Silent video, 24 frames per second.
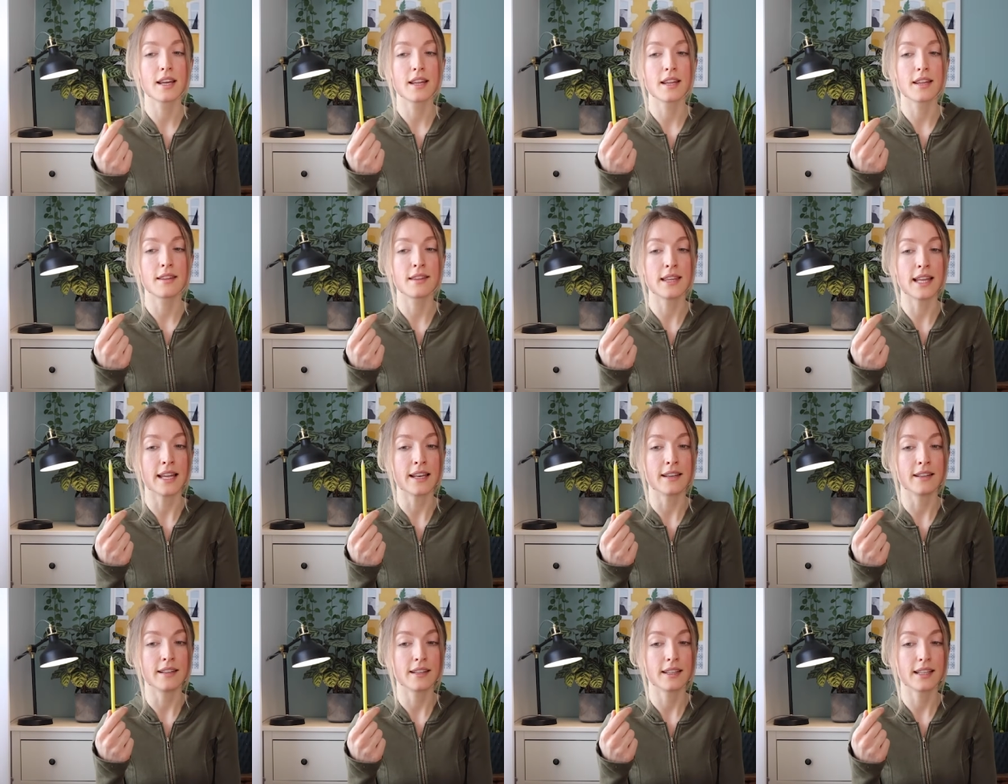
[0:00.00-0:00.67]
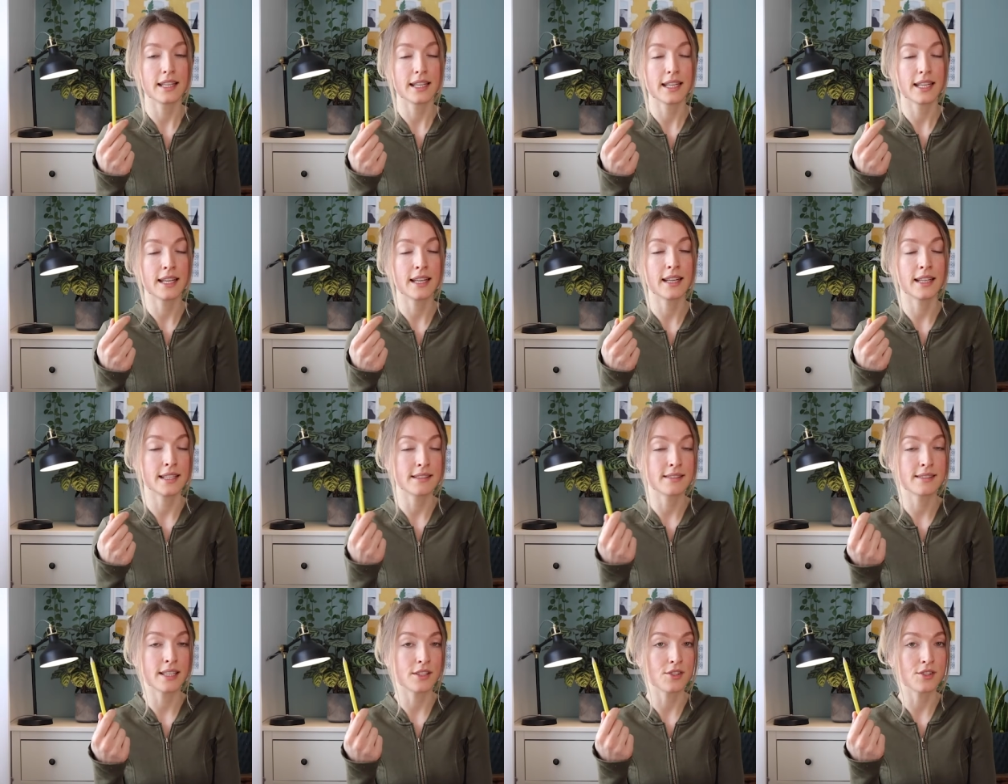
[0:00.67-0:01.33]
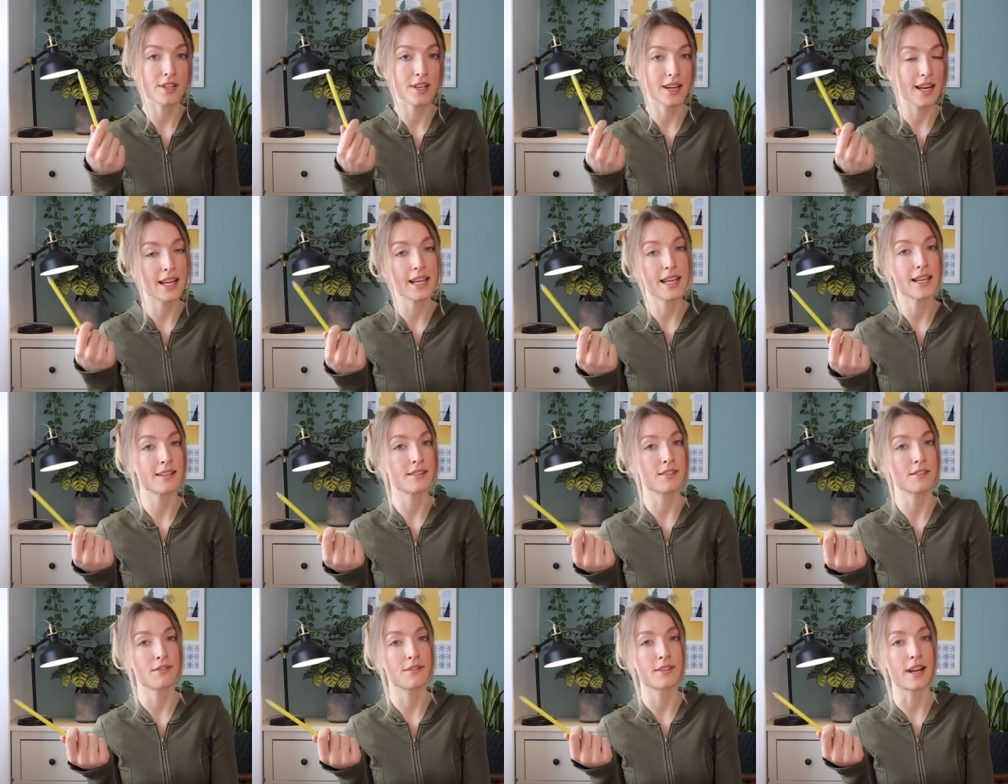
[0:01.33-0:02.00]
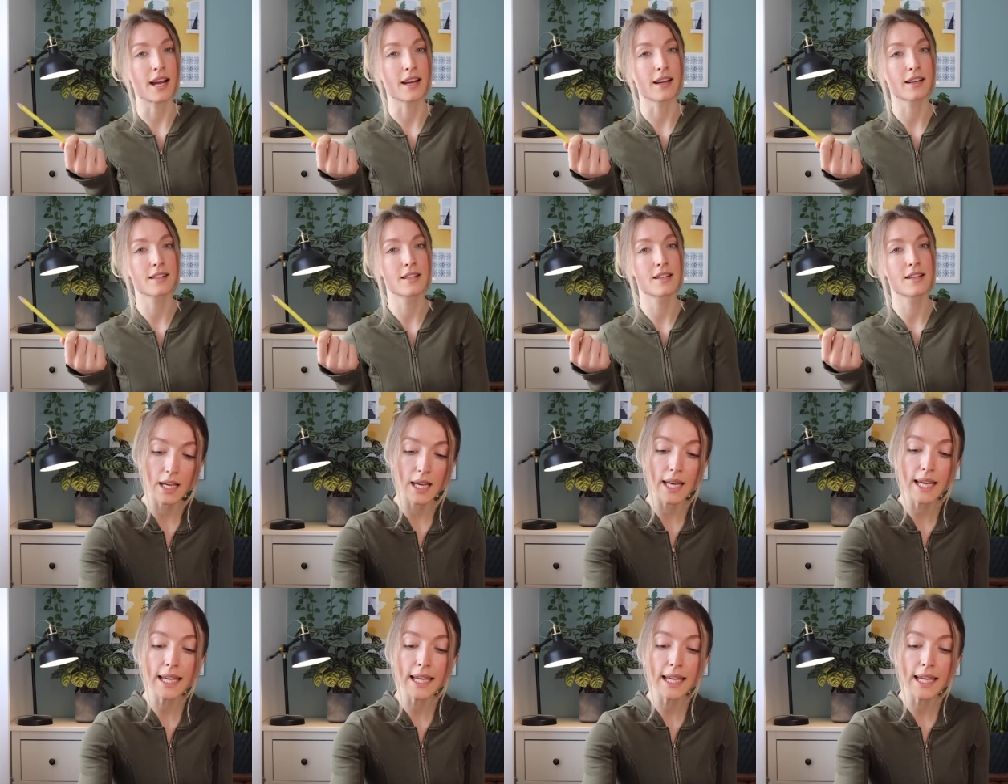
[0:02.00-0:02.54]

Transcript: then it essentially is a fact.